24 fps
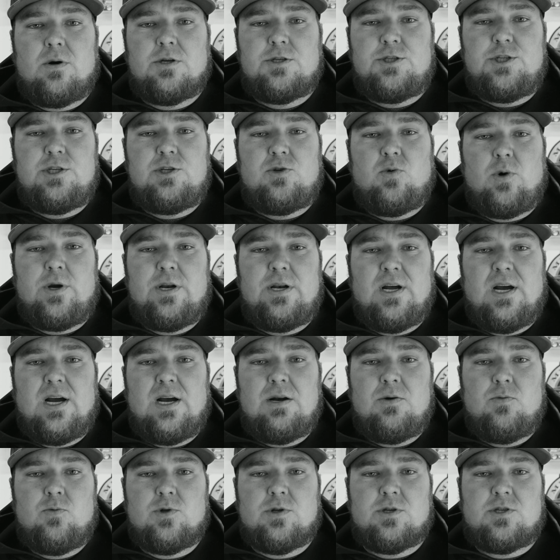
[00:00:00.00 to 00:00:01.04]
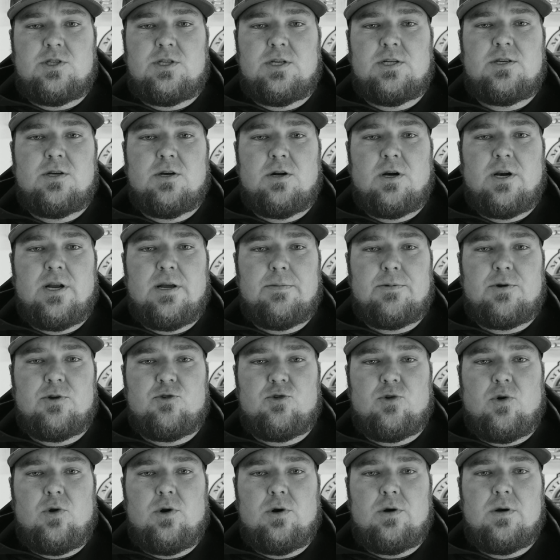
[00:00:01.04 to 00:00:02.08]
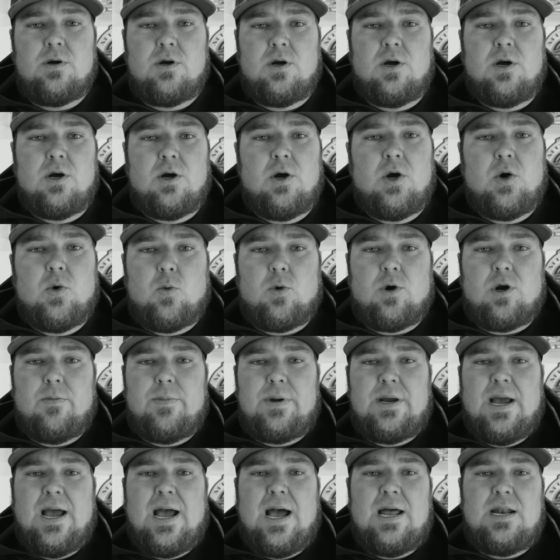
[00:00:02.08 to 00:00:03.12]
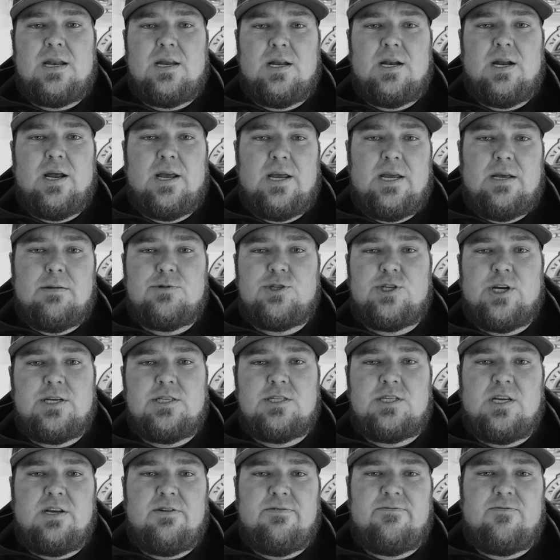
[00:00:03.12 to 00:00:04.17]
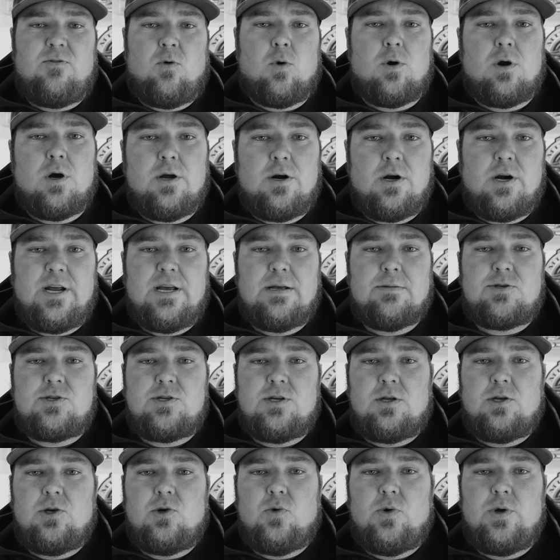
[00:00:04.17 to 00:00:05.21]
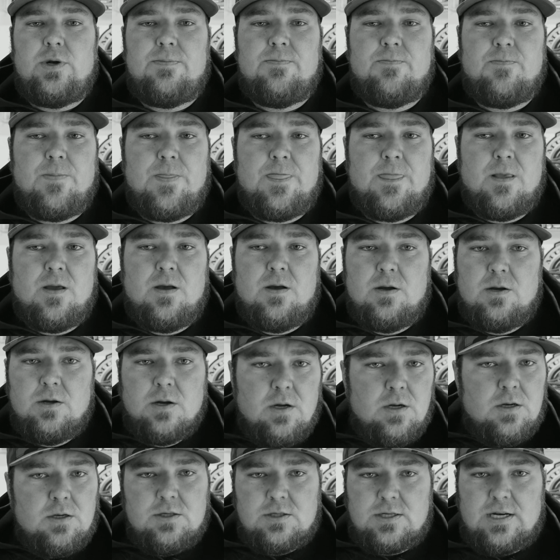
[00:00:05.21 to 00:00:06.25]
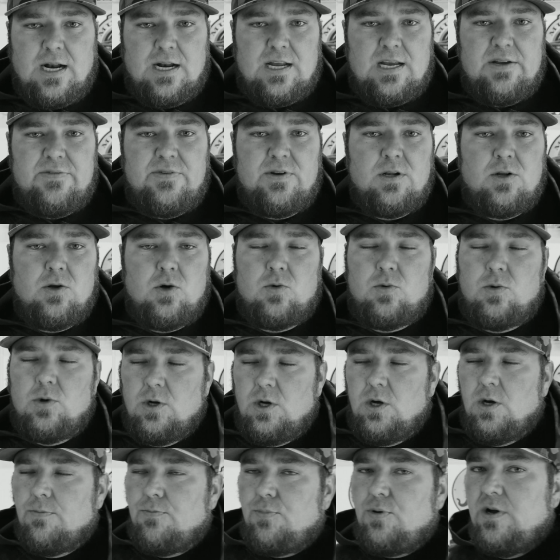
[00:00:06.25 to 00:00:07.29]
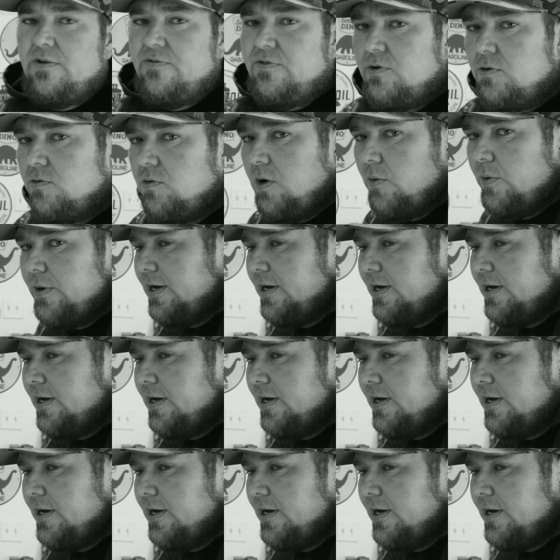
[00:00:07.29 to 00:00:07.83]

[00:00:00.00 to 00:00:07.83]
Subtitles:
on a G29 with a 600 amp controller. We're gonna be adding in a MJZ-400 amp solenoid. Let's kind of give you a little preview of what